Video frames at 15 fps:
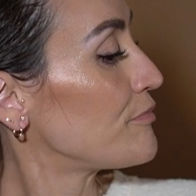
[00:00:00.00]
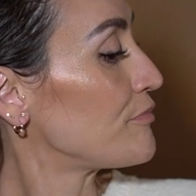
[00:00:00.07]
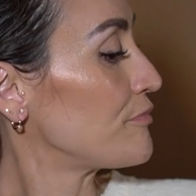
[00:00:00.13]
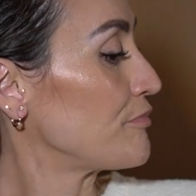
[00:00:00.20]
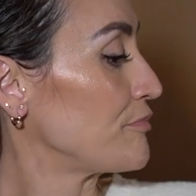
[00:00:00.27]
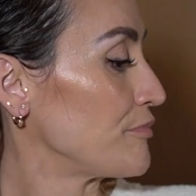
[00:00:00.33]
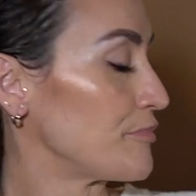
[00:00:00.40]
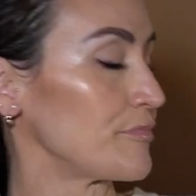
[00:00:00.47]

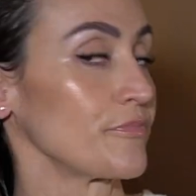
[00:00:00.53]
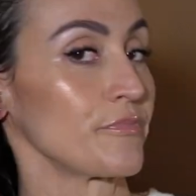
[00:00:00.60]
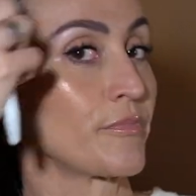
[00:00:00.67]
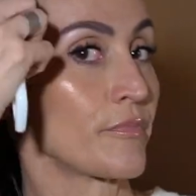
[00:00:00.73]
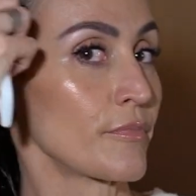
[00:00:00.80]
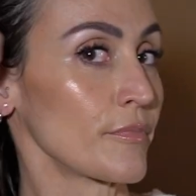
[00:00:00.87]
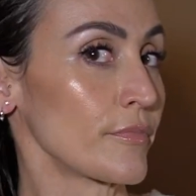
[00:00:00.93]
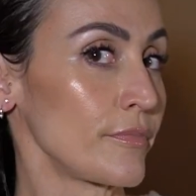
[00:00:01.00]

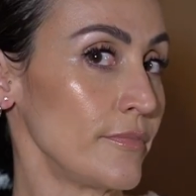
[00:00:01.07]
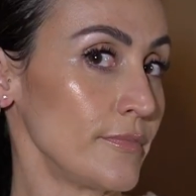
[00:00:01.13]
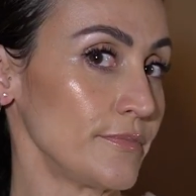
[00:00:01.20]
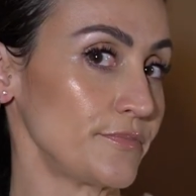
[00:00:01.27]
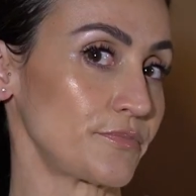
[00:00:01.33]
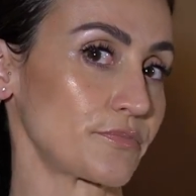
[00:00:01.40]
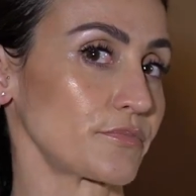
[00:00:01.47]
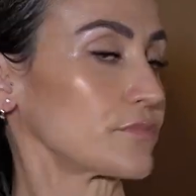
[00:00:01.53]

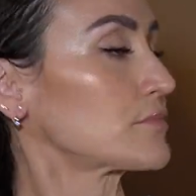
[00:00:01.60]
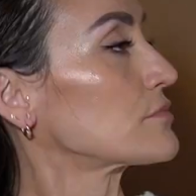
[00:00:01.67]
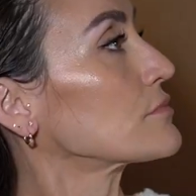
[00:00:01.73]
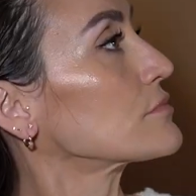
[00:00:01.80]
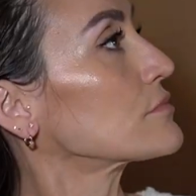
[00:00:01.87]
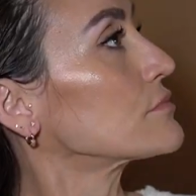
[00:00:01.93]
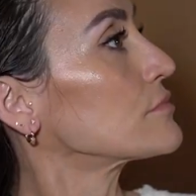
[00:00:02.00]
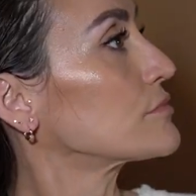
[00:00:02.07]

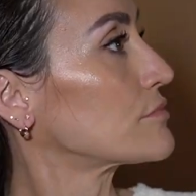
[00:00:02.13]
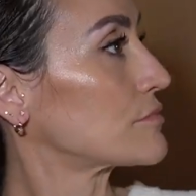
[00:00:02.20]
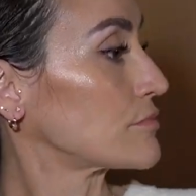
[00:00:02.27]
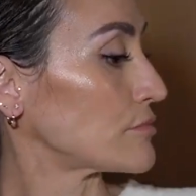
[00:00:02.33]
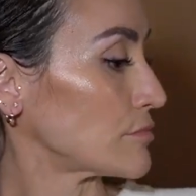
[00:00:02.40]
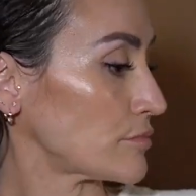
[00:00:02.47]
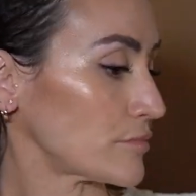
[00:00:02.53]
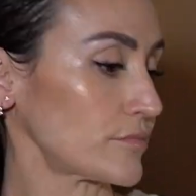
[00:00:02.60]
Nothing is said.